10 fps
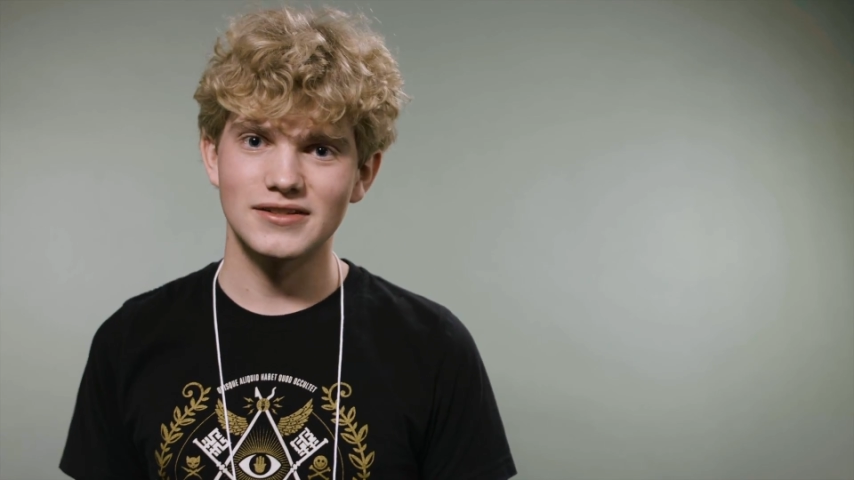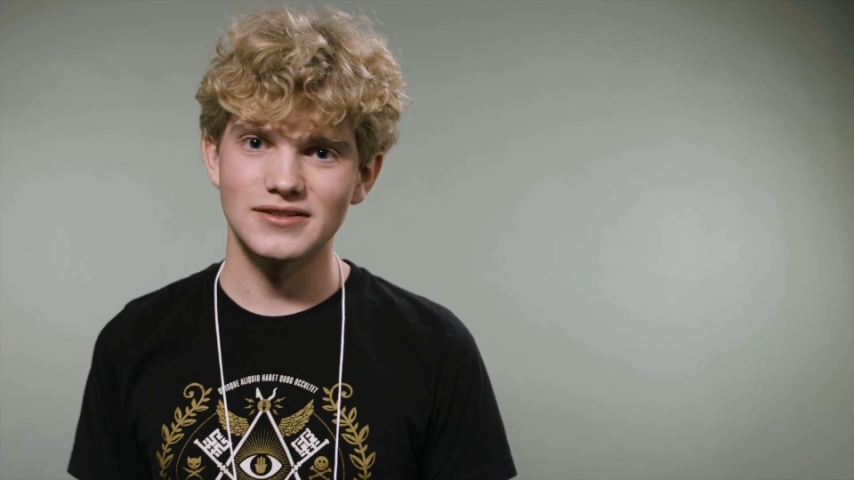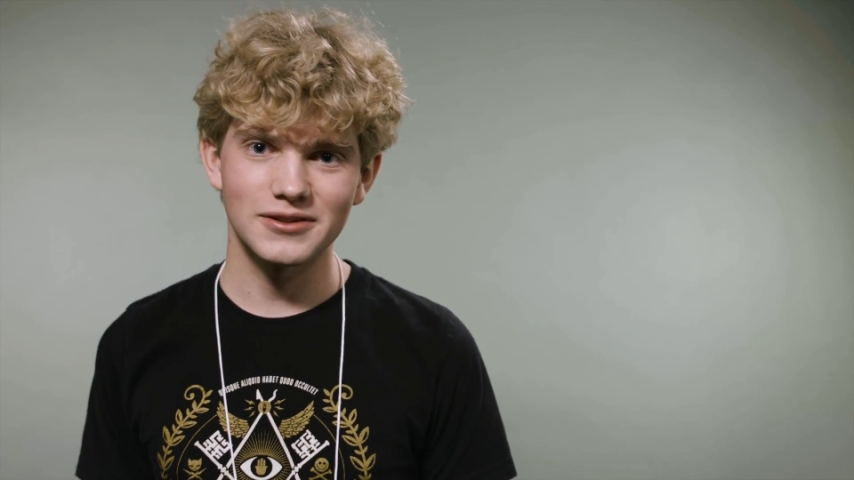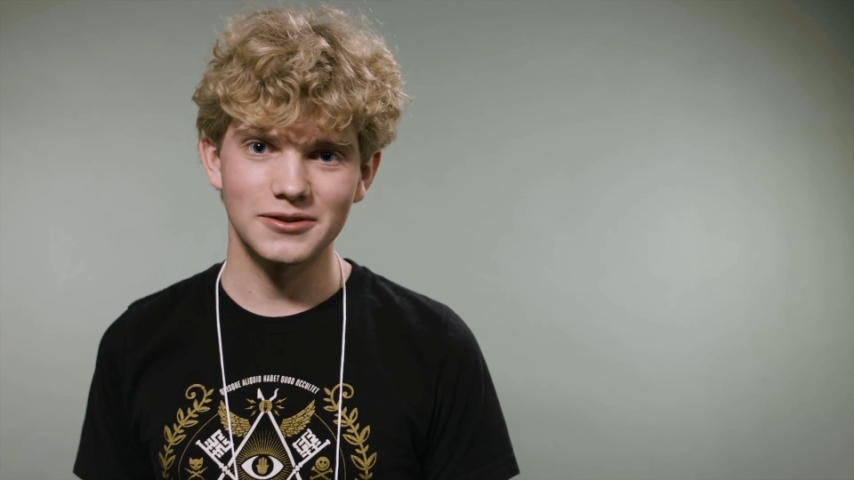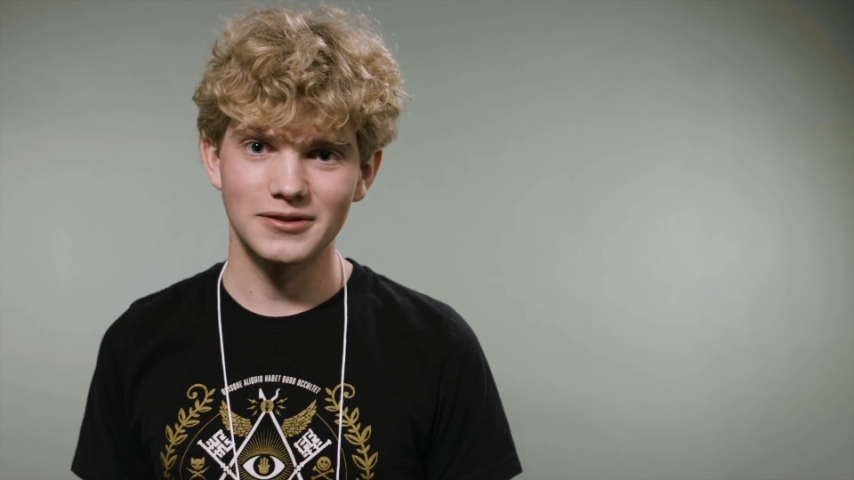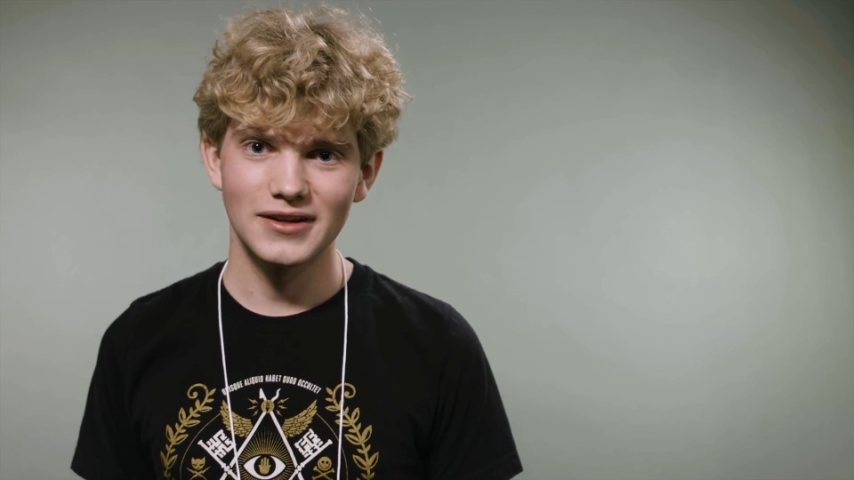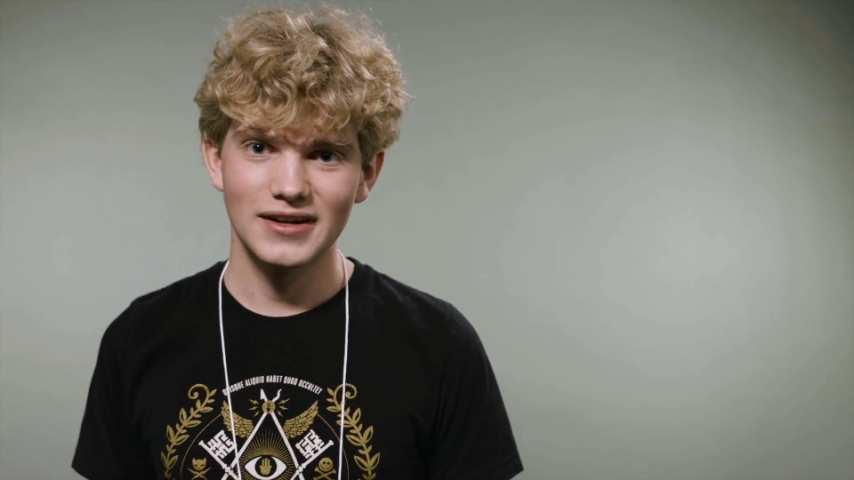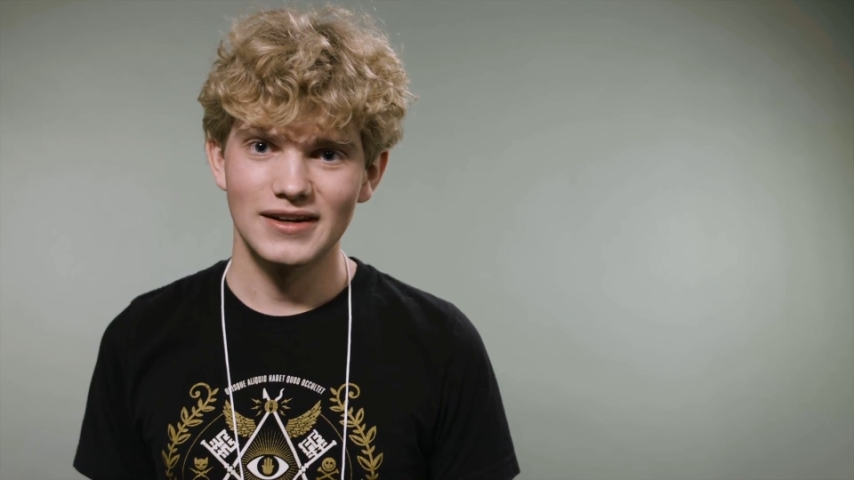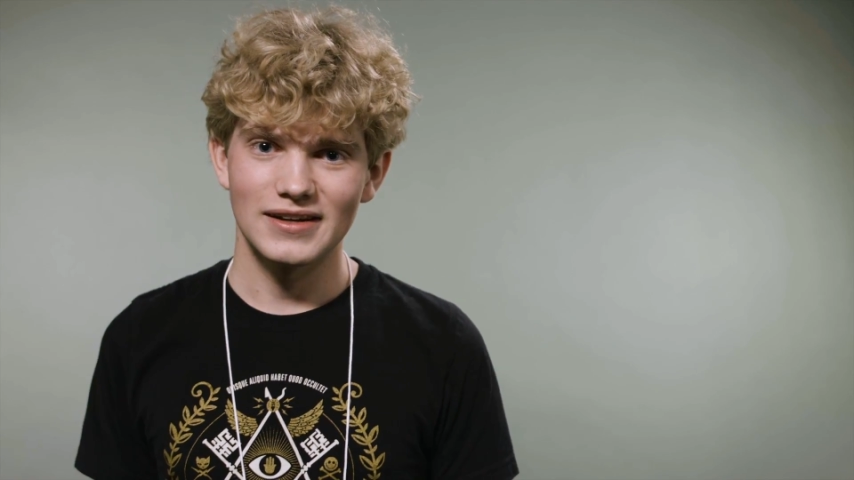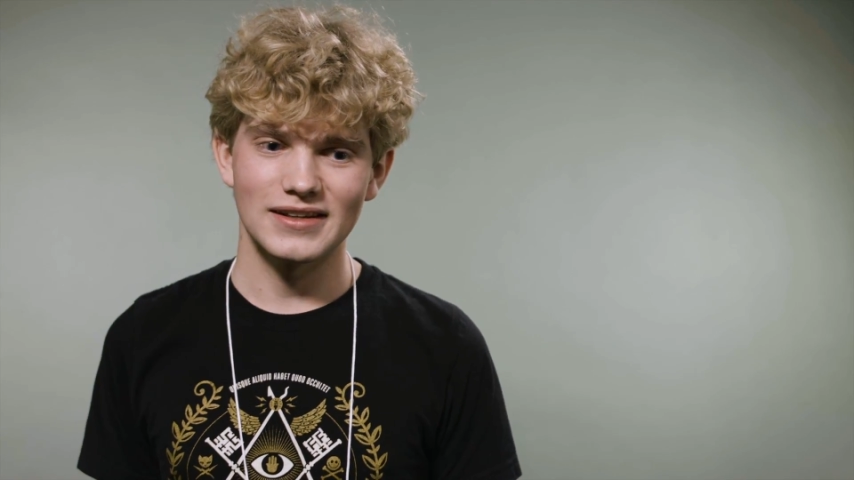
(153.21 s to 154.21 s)
And so
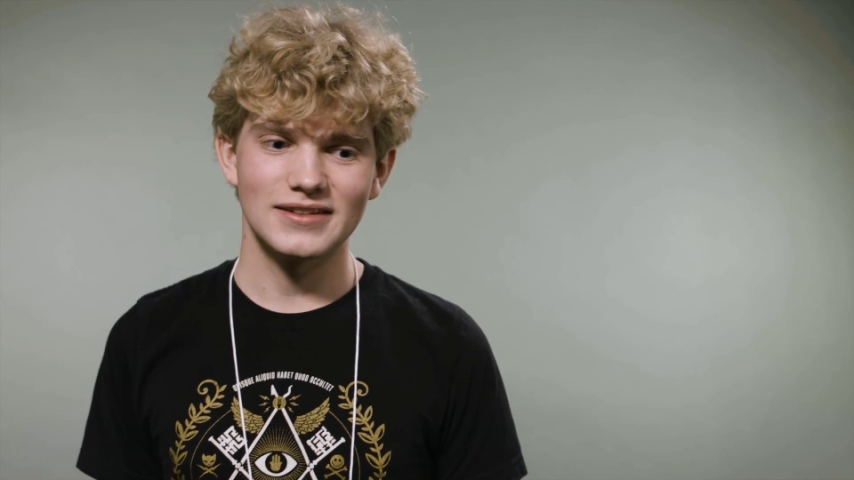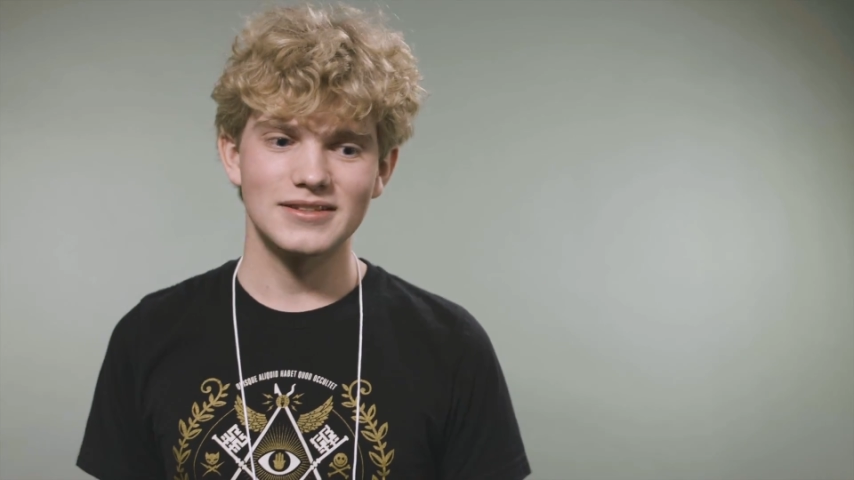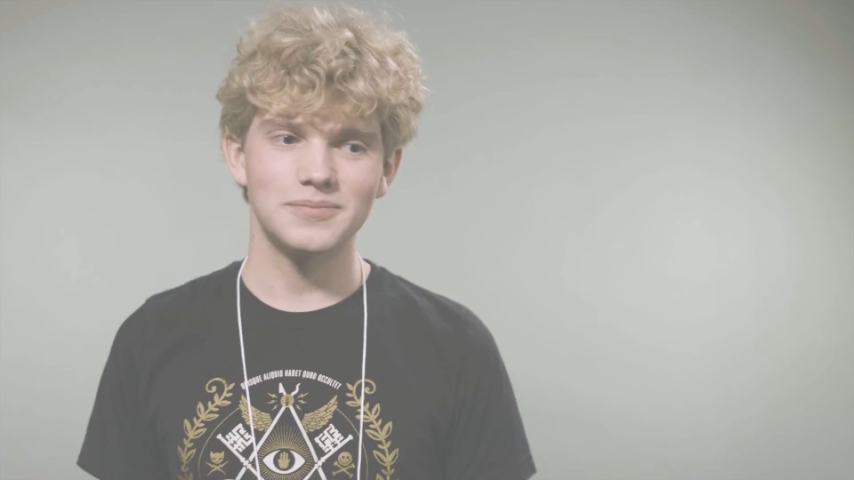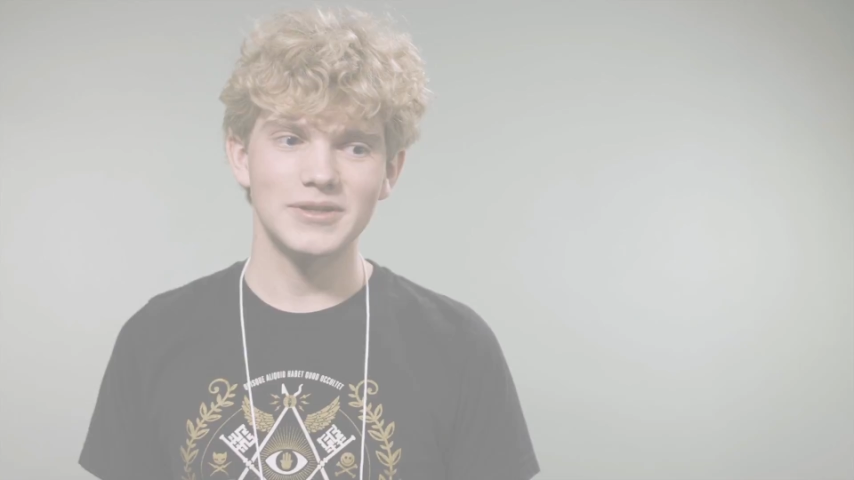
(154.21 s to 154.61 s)
it's